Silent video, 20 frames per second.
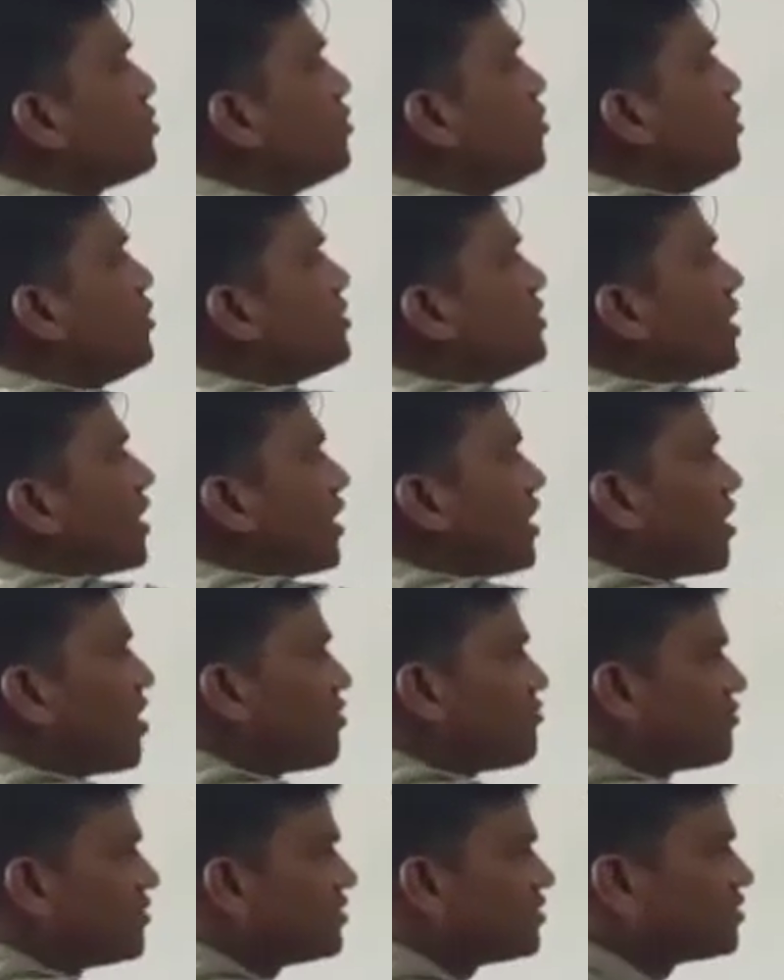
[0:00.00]
So
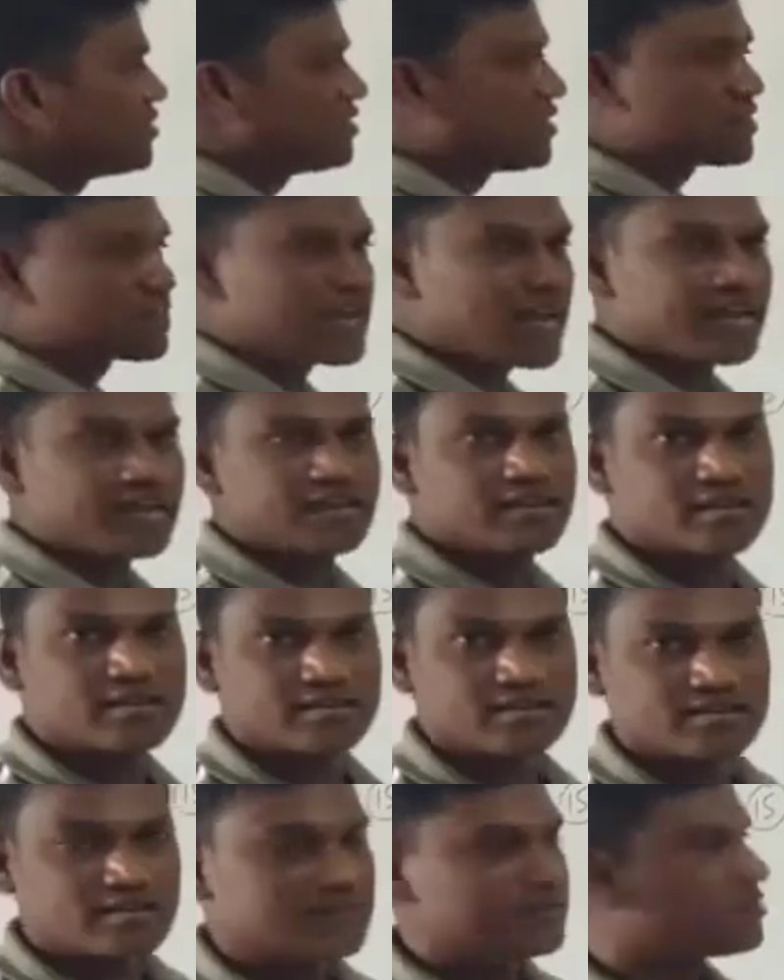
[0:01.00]
the graph is just
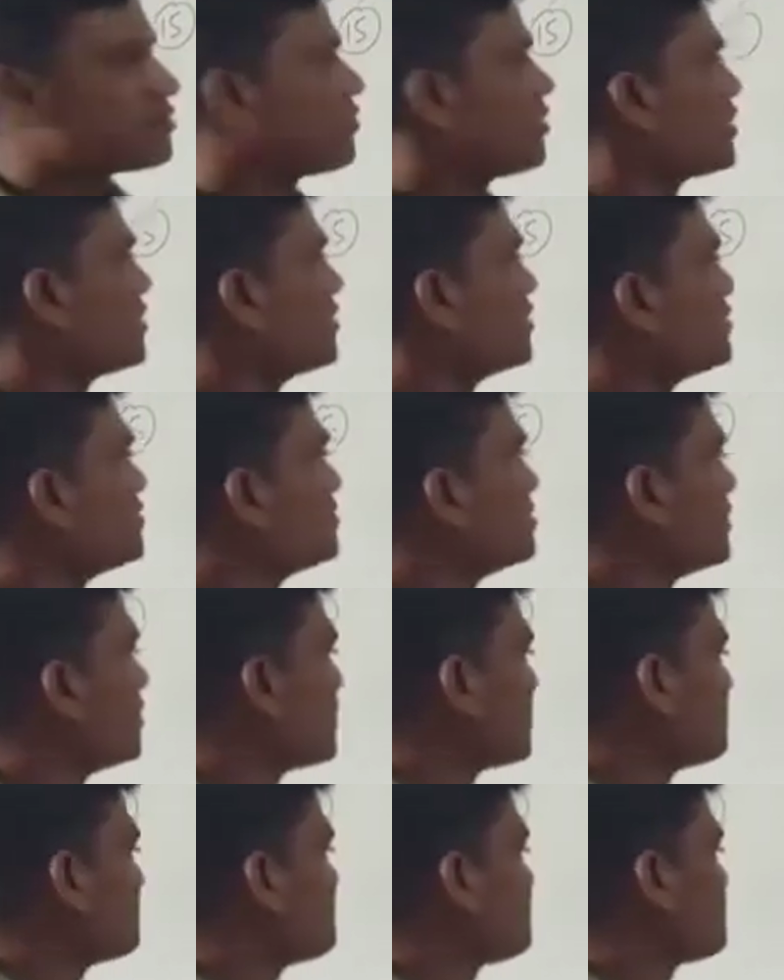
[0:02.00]
like this one
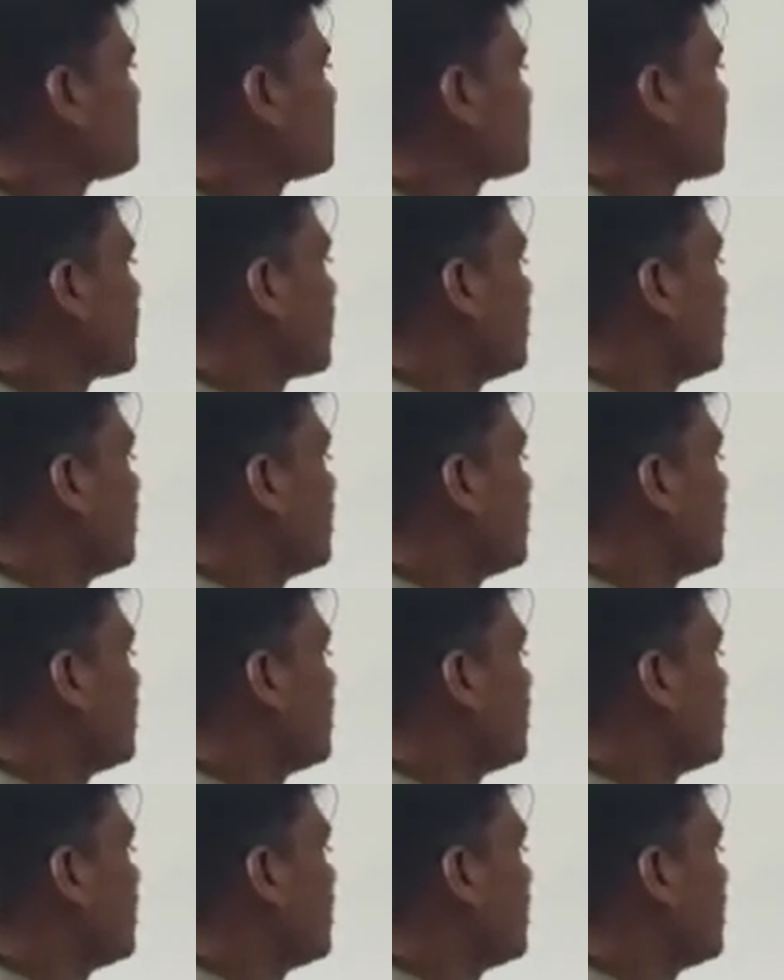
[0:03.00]
is there.